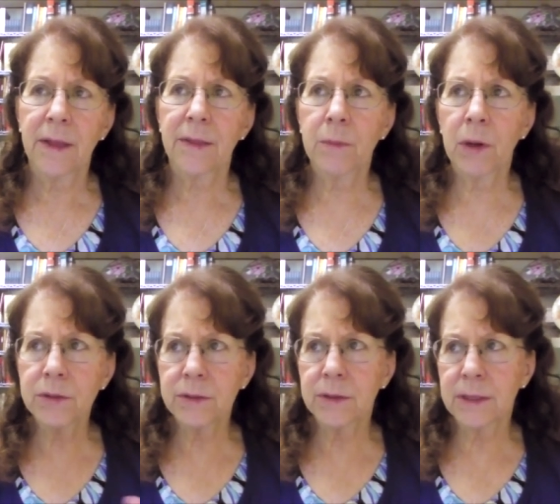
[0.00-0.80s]

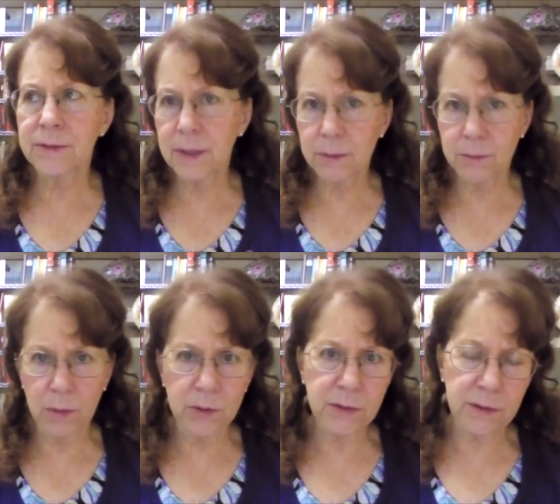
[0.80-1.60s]
most, they said
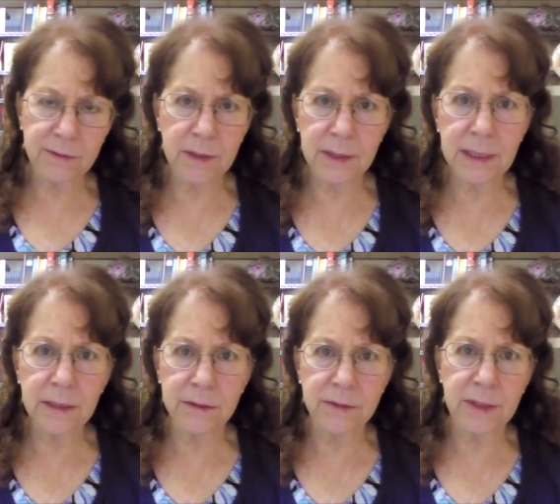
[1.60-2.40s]
most of the
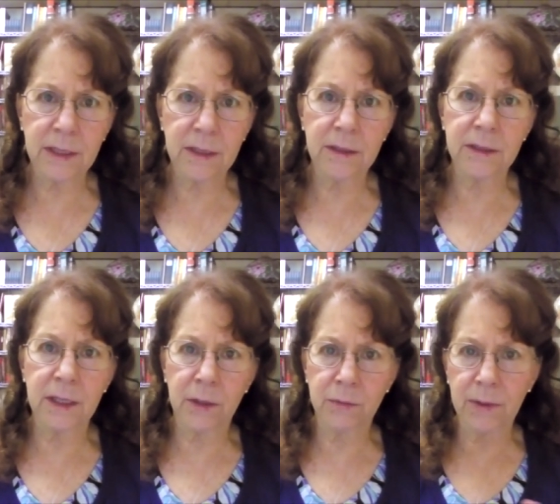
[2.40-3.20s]
leaders that are going
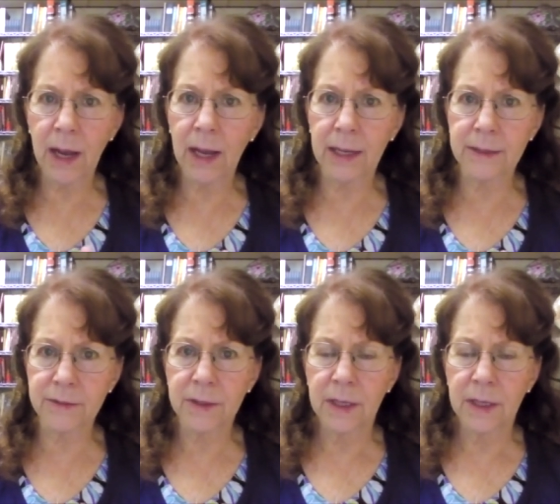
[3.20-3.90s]
to arise